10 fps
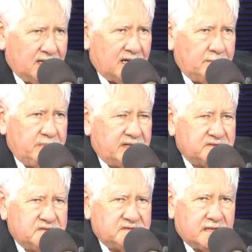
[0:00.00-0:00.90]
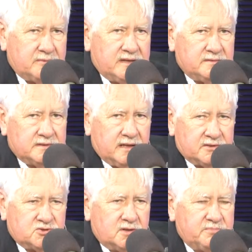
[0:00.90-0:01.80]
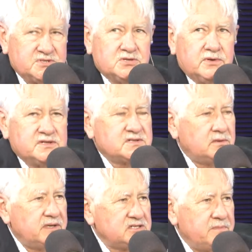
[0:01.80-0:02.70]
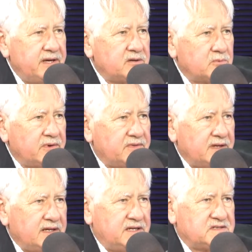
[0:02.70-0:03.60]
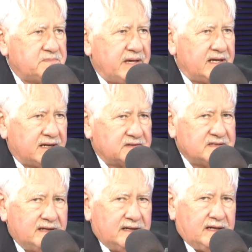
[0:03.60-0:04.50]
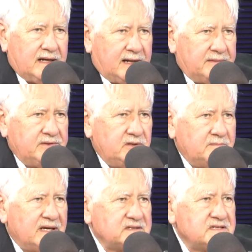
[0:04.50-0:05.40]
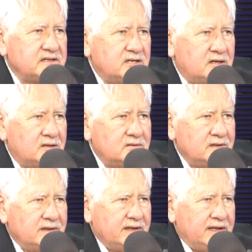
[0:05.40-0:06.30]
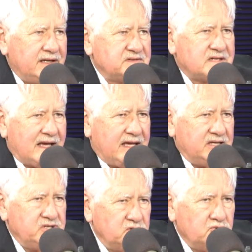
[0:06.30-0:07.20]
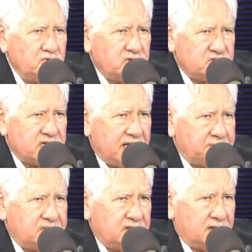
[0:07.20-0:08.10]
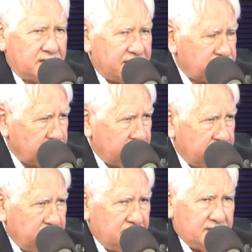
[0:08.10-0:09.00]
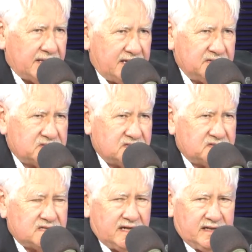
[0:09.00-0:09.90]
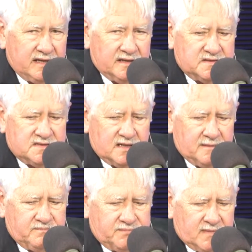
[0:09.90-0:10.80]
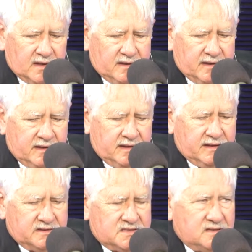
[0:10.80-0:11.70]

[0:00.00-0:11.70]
because you say, well, Trump is doing so much better with Hispanics. New Mexico is a U-shaped electorate. That is to say, it's